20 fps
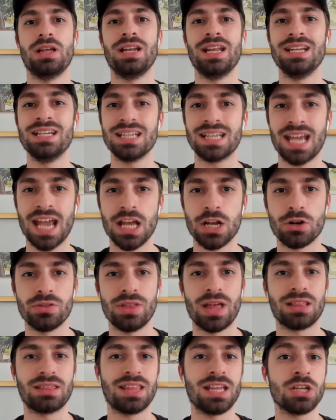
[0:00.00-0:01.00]
an indicator
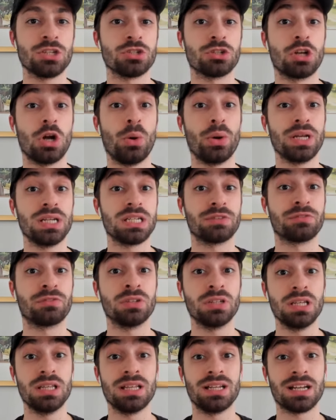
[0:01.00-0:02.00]
that things are going
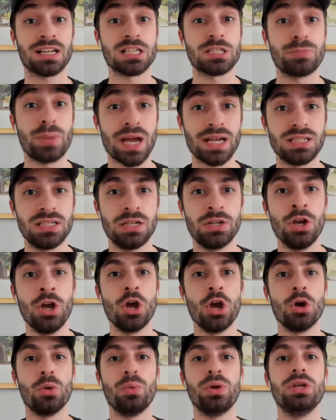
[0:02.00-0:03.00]
differently than expected,
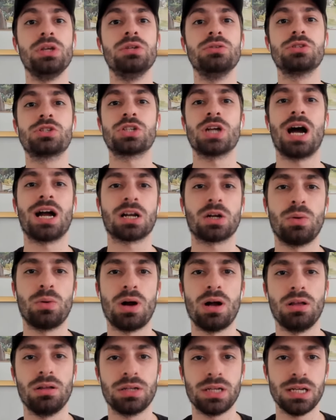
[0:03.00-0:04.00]
we use shot
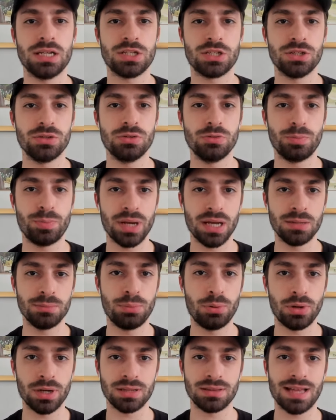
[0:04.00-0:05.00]
quality to
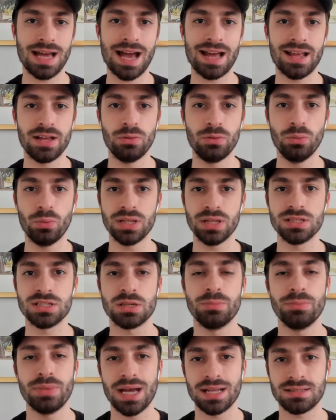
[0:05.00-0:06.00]
pinpoint that and win
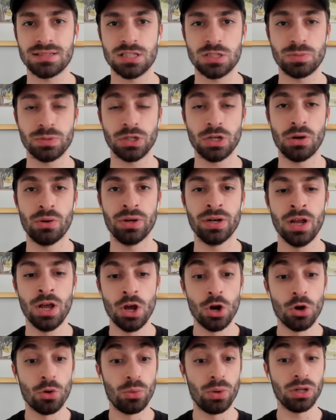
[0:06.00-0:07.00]
some bets. It's been going
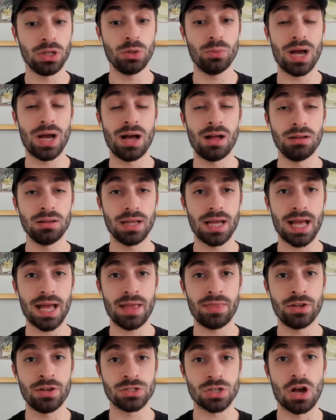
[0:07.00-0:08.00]
really well.
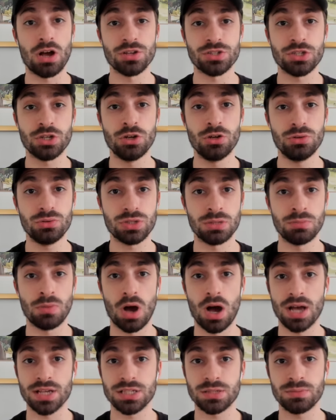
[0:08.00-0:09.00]
And there's also some
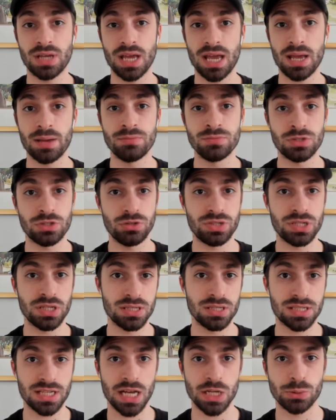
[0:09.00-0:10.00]
awesome games. You see
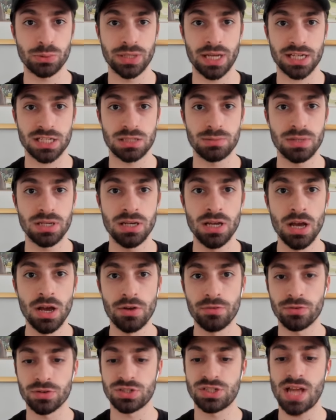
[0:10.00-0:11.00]
the schedule next to me
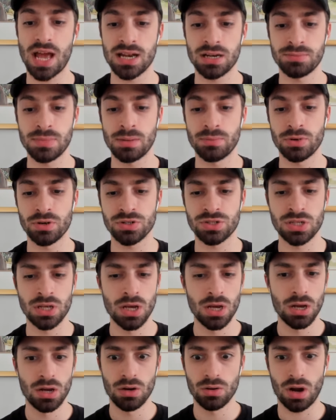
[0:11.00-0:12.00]
for standard members.
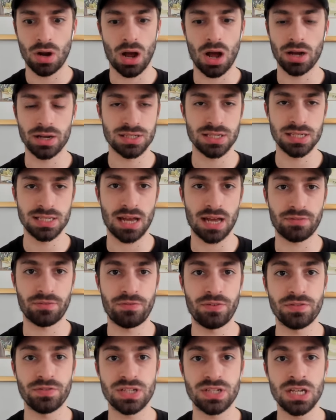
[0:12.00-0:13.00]
Honestly,
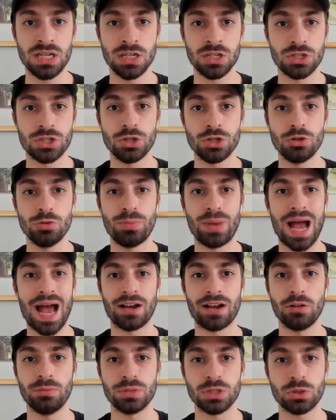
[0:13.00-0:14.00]
that 15 and 2
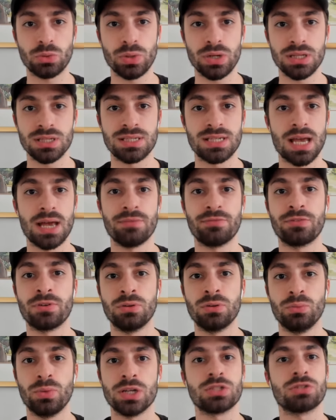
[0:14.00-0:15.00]
battle between
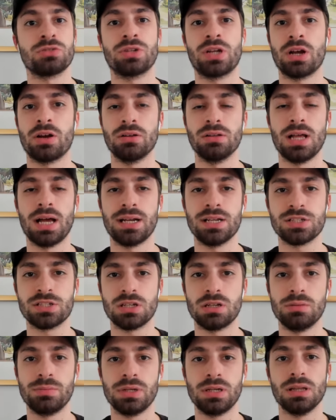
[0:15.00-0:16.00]
Samford and Western Carolina is
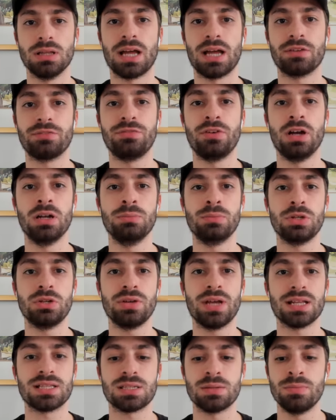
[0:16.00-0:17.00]
going to be a lot of fun, but
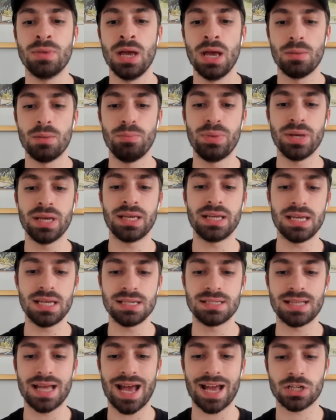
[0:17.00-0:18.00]
you get some Big
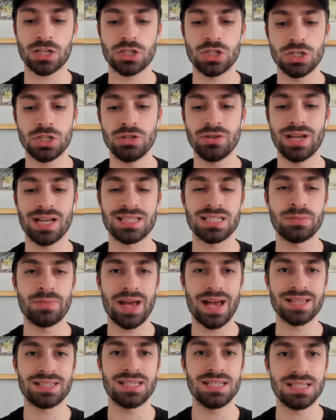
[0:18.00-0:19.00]
East action. You get some
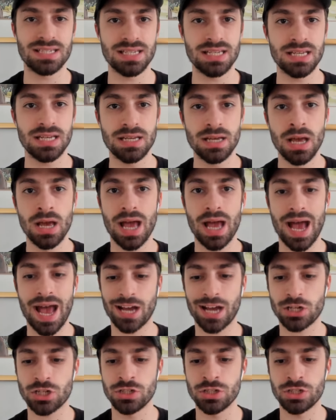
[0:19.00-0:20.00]
SEC
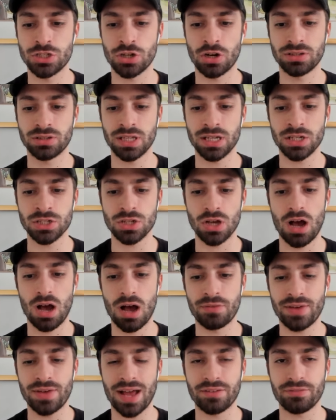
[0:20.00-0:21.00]
action to start things
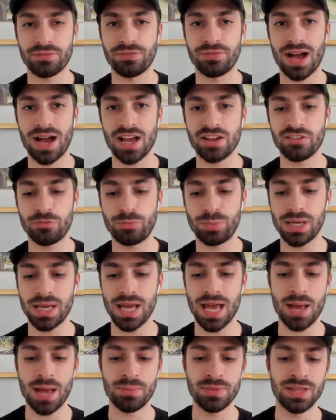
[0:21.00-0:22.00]
off at 5
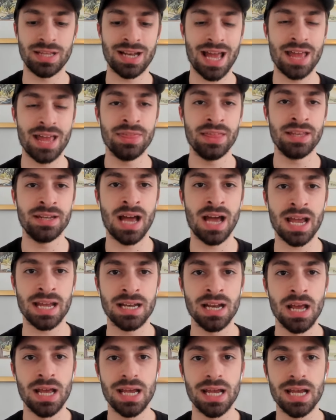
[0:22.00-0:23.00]
p.m. and then end the night